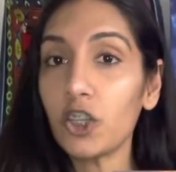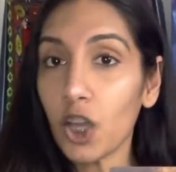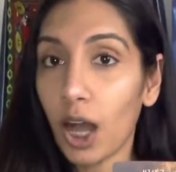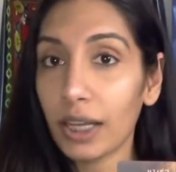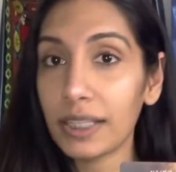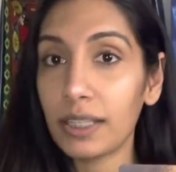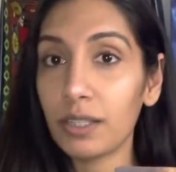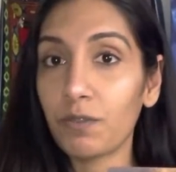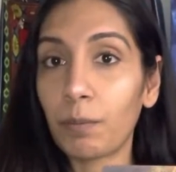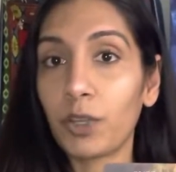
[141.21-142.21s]

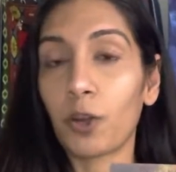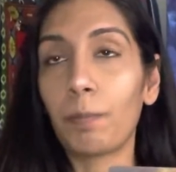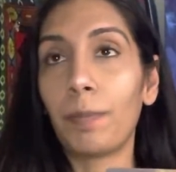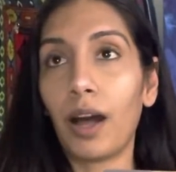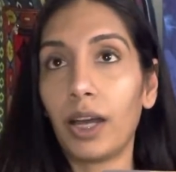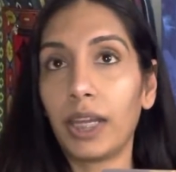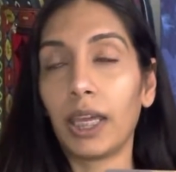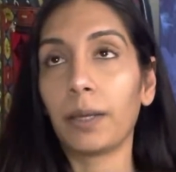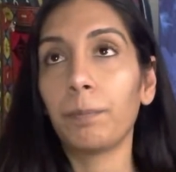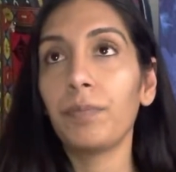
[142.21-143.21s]
toxins from your
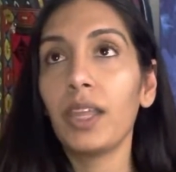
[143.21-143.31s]
body.